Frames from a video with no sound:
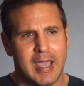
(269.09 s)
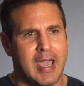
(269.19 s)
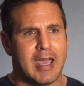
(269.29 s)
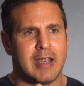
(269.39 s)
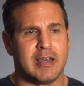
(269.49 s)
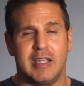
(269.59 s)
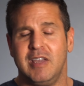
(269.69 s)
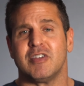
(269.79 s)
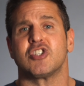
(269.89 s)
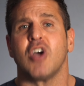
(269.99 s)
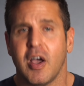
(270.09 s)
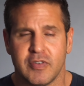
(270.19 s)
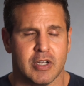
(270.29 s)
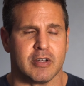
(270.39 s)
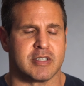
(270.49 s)
and even
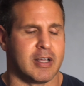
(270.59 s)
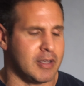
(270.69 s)
soft gels. Now,